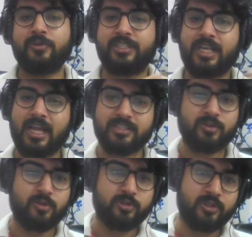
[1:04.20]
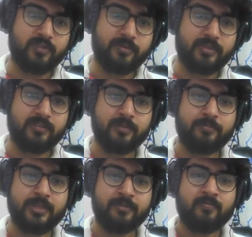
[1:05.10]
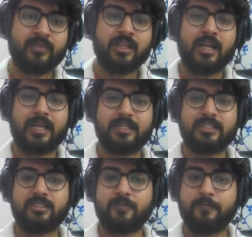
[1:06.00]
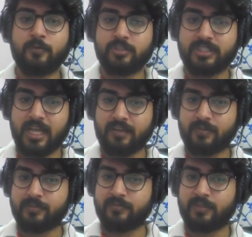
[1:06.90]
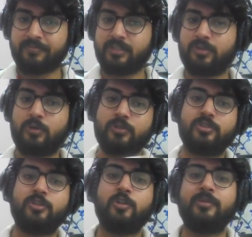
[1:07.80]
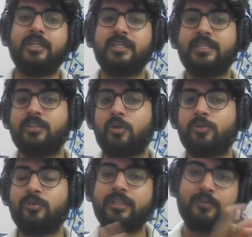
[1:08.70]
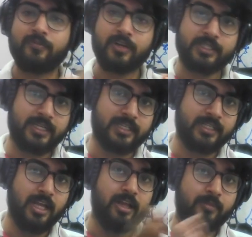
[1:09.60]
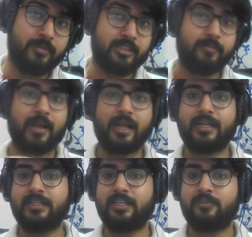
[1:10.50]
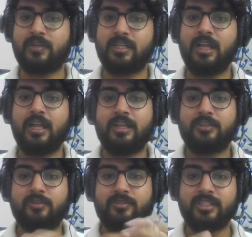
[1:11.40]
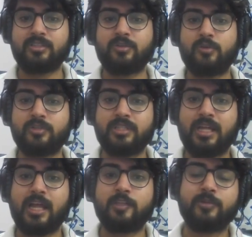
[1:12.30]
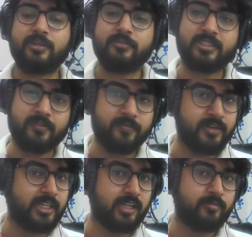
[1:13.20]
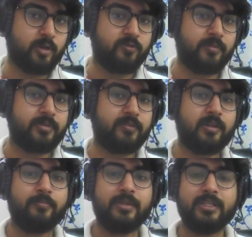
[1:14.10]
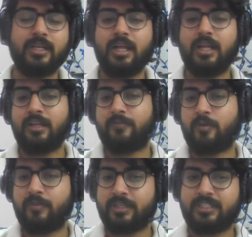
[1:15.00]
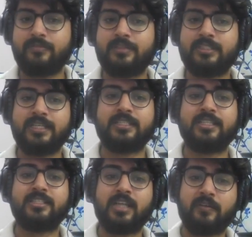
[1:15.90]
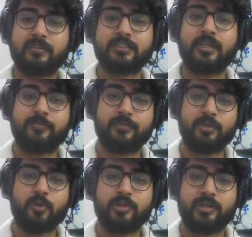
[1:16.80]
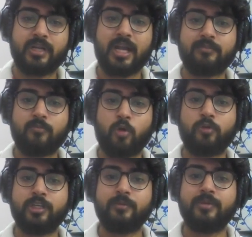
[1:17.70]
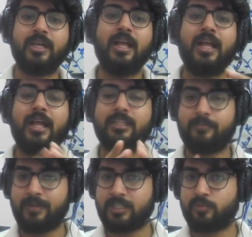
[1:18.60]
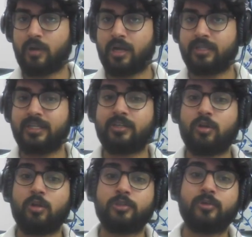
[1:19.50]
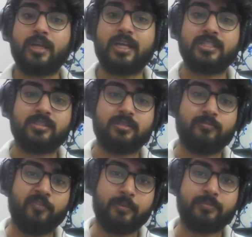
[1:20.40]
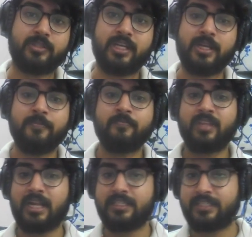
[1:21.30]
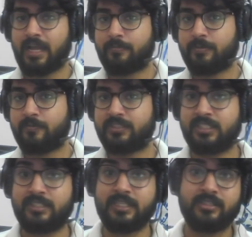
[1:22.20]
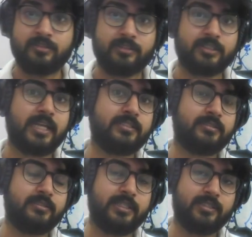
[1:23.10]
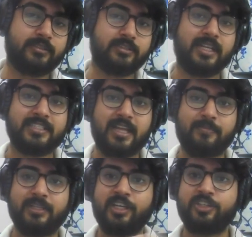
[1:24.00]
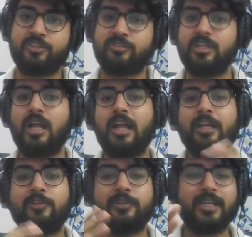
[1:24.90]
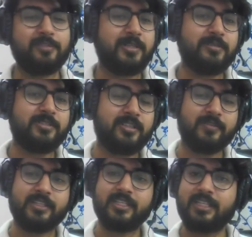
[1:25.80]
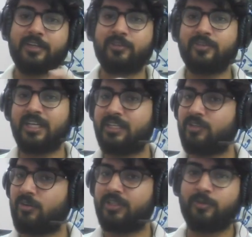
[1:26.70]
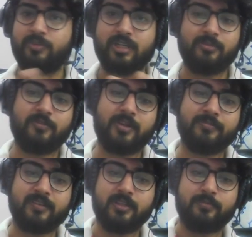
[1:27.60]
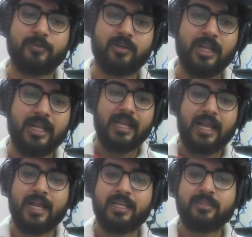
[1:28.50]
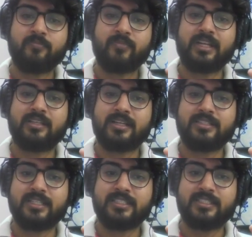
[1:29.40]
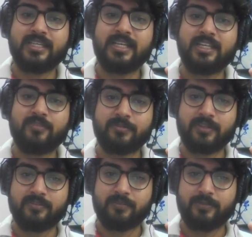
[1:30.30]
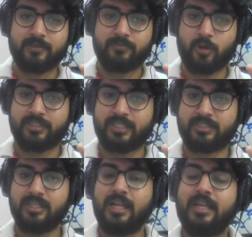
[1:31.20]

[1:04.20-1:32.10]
she has a course on web development and it's a full stack web development course so you'll be learning not only the front end but the back end as well so this course has pretty much everything about web development from html css javascript node react mongodb and the best part it also has web3 and dApp which is decentralized decentralized applications so it has pretty much everything that you need in order to become a web developer and it has 16 web development projects.